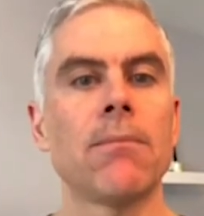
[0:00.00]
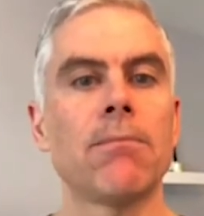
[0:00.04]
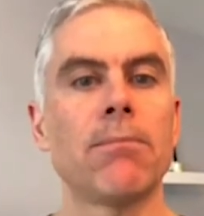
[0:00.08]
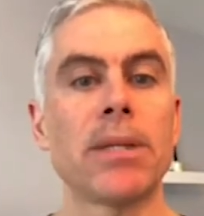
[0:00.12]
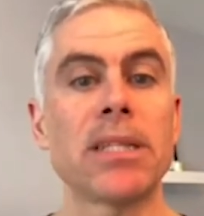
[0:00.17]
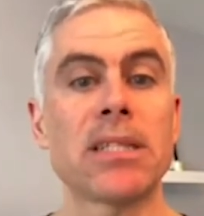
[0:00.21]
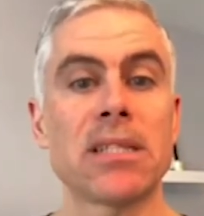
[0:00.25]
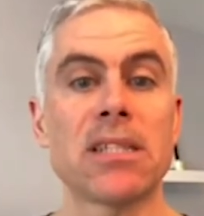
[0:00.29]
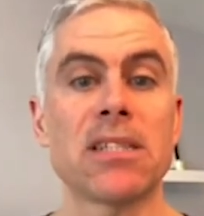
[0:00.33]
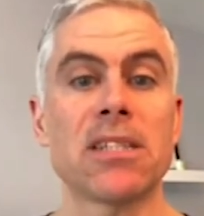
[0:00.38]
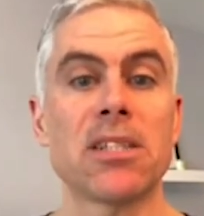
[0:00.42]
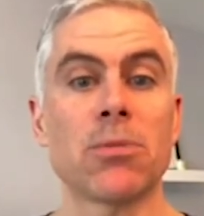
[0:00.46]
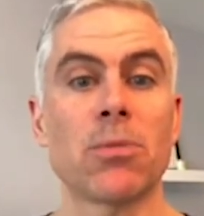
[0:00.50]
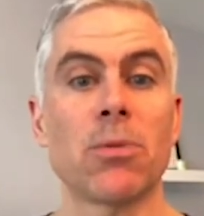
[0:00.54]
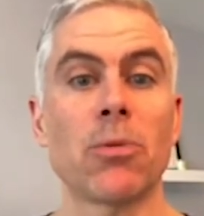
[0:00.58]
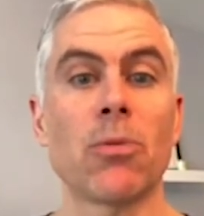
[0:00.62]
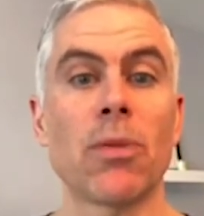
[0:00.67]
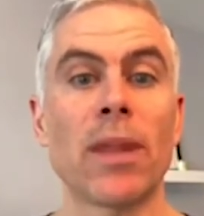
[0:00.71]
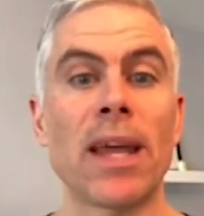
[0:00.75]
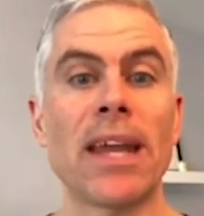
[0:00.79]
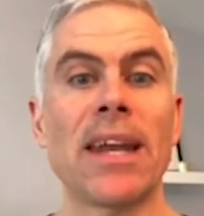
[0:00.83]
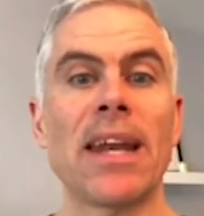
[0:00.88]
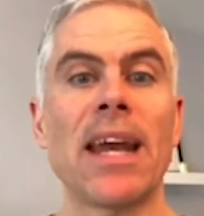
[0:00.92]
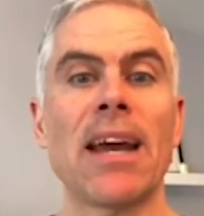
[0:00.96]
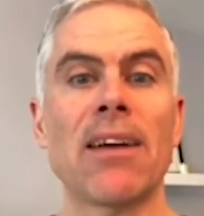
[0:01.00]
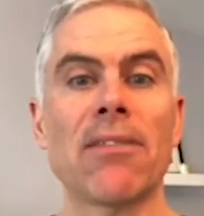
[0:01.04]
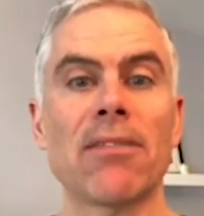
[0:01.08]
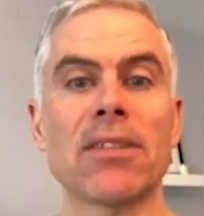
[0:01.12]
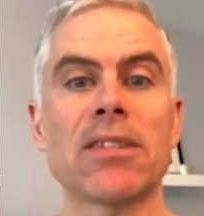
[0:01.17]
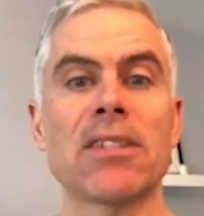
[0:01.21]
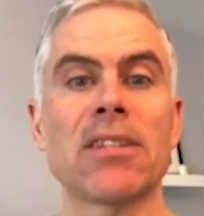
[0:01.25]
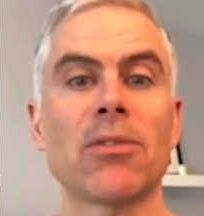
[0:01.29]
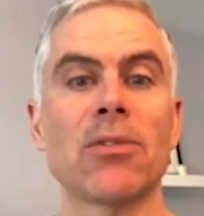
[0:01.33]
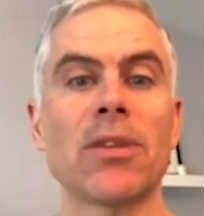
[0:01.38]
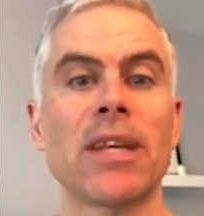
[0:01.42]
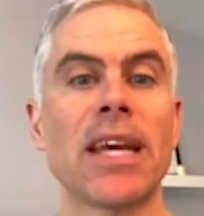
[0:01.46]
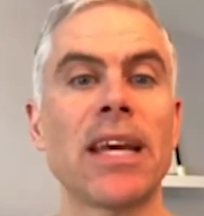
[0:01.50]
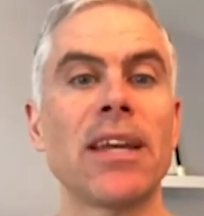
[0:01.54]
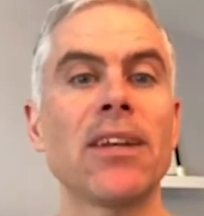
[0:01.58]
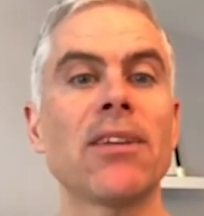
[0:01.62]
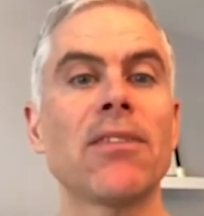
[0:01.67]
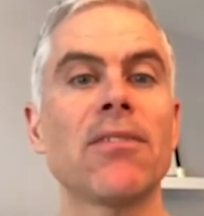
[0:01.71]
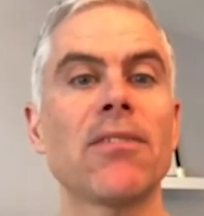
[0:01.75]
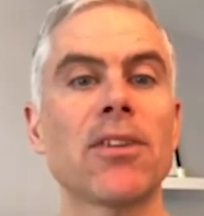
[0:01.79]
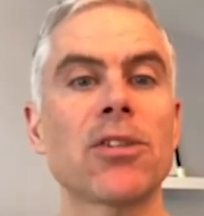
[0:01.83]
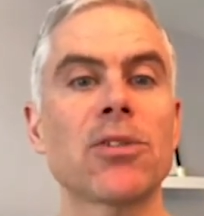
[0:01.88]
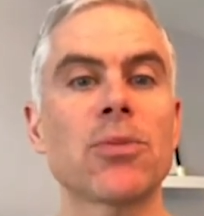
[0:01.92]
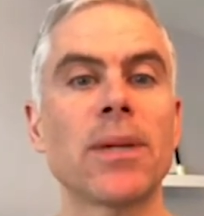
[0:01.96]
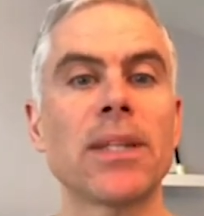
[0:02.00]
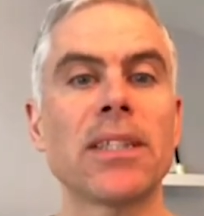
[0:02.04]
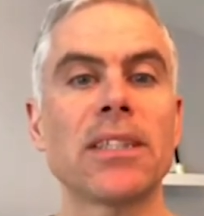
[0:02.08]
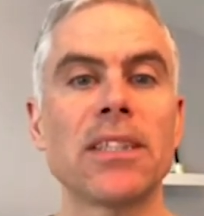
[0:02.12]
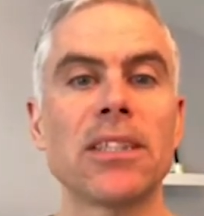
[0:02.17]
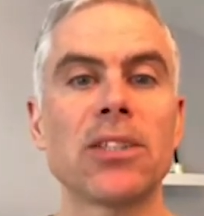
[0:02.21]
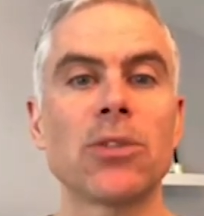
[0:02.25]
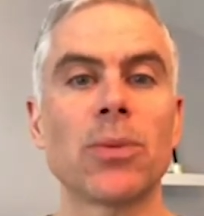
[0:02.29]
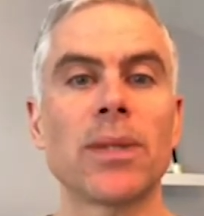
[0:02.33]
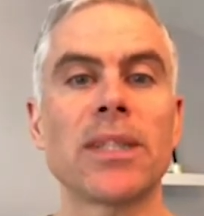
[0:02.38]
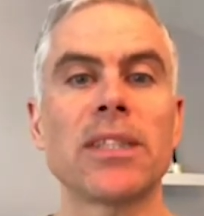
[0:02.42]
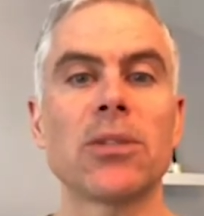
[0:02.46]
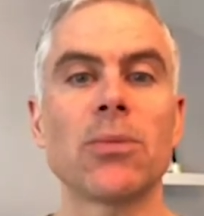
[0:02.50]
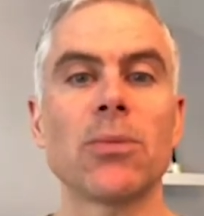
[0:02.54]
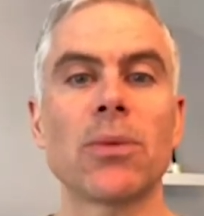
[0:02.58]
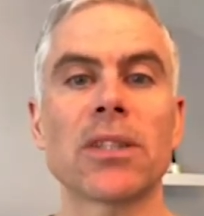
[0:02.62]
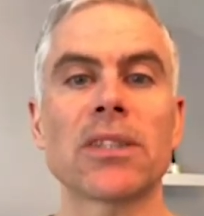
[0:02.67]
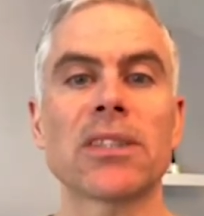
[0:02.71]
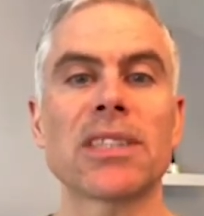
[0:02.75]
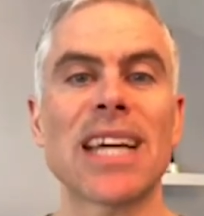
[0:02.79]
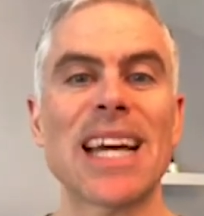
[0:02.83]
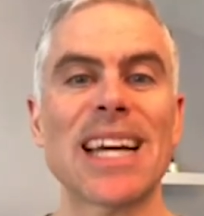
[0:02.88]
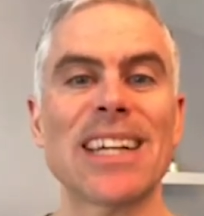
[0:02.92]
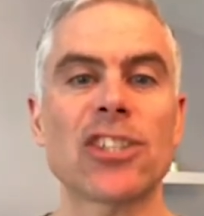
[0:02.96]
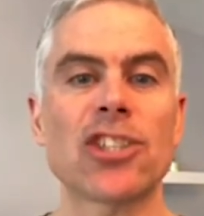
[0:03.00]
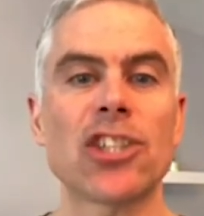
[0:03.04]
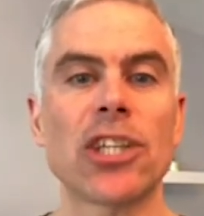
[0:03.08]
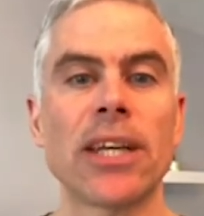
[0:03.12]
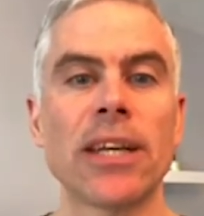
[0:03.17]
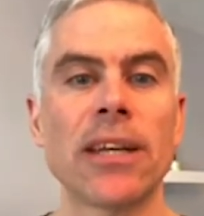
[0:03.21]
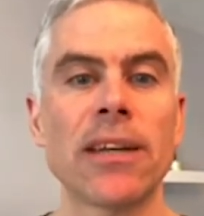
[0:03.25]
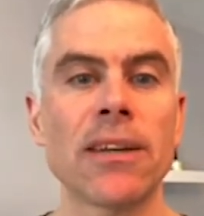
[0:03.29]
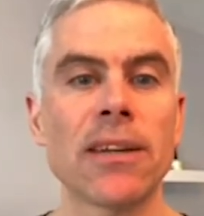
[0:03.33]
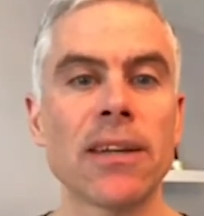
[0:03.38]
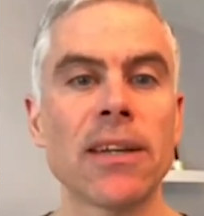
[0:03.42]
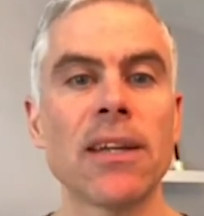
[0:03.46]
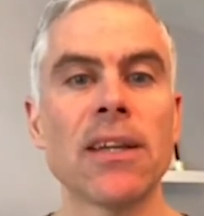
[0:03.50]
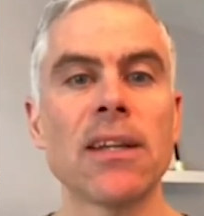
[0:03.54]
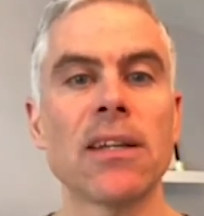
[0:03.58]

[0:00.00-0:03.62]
Businesses will then have until the end of the 2021 tax year